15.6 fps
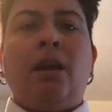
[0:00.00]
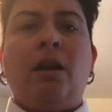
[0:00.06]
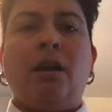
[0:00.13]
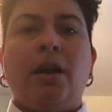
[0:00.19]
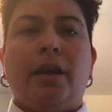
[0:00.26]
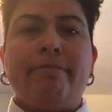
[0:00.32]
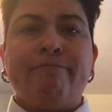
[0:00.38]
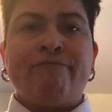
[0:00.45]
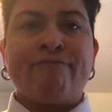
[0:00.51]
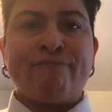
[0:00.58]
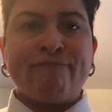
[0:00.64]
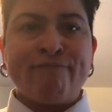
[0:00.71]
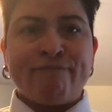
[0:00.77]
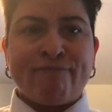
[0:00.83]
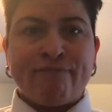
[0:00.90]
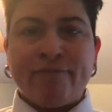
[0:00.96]
All right,
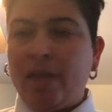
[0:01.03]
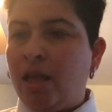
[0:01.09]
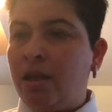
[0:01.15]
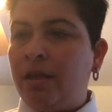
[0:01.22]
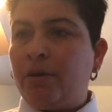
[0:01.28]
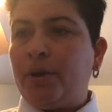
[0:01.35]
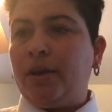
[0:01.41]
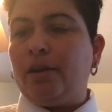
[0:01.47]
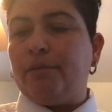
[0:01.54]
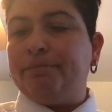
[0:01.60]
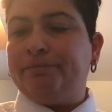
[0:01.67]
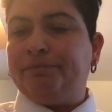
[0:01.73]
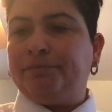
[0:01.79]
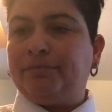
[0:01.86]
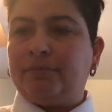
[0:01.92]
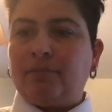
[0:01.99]
there we go.
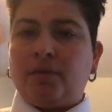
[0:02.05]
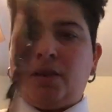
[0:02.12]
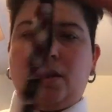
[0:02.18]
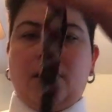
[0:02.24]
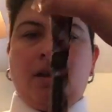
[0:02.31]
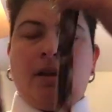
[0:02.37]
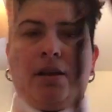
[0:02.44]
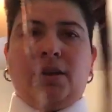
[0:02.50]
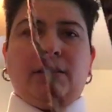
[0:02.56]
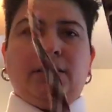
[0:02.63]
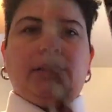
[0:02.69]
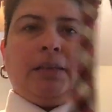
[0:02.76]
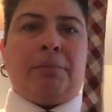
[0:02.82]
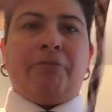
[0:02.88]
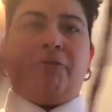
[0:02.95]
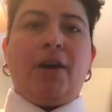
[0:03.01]

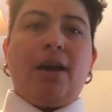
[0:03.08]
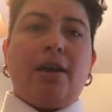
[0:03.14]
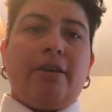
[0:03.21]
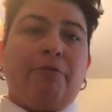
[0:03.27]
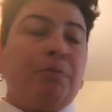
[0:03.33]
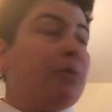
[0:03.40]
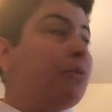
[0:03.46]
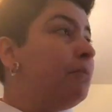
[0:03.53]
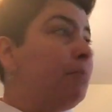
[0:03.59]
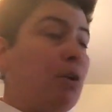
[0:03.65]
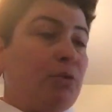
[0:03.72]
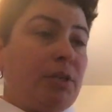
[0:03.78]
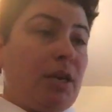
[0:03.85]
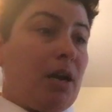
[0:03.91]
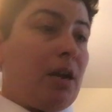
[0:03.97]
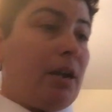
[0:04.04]
Step five, put the
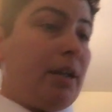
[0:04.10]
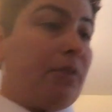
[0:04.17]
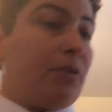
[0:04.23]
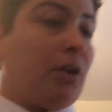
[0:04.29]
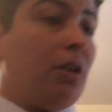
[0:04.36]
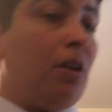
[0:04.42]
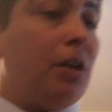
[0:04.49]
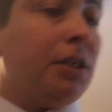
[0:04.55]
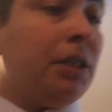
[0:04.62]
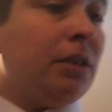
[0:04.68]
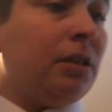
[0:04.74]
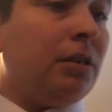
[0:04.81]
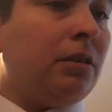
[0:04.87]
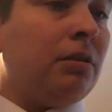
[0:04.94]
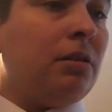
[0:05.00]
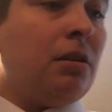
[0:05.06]
bow tie in the
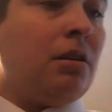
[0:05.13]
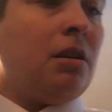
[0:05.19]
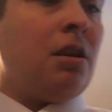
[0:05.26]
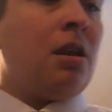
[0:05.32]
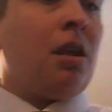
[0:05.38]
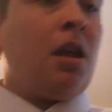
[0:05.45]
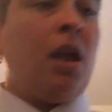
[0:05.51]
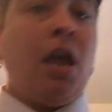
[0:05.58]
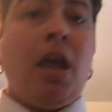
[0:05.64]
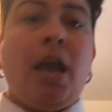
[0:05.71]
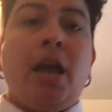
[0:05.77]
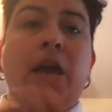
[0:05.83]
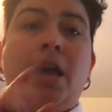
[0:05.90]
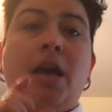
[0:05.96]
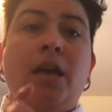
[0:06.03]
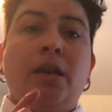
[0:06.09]
closet
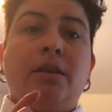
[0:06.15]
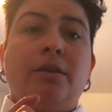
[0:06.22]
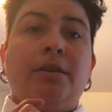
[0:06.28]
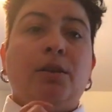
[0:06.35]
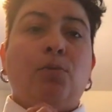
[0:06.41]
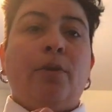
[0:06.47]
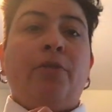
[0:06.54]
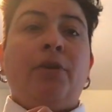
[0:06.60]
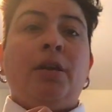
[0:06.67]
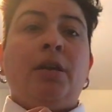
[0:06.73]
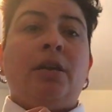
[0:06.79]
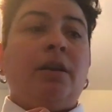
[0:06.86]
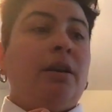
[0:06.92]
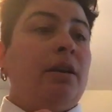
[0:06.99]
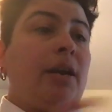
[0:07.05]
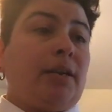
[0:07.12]
and deal with
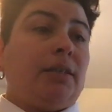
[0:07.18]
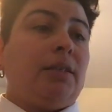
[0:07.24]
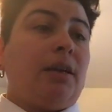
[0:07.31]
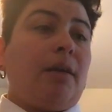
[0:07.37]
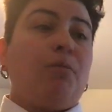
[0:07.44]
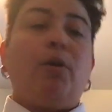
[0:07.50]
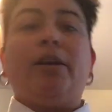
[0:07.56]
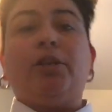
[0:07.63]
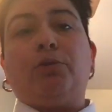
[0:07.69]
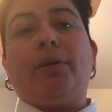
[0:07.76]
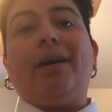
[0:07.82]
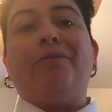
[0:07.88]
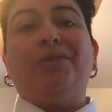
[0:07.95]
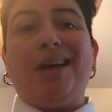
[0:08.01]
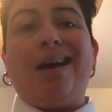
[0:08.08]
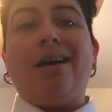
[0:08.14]
it next time you actually
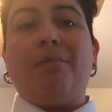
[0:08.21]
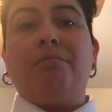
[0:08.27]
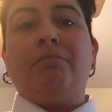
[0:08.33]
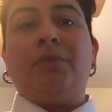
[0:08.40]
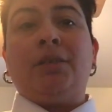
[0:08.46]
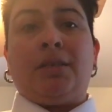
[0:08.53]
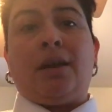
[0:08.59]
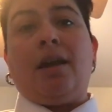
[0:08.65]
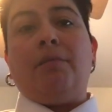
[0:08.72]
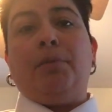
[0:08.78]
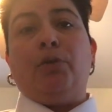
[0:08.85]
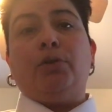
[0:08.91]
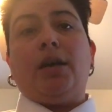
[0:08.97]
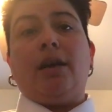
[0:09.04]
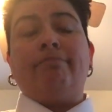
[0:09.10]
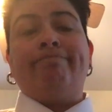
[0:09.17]
have time to tie a
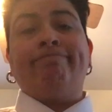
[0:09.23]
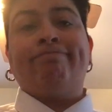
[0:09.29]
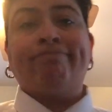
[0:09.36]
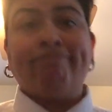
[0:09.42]
bow tie.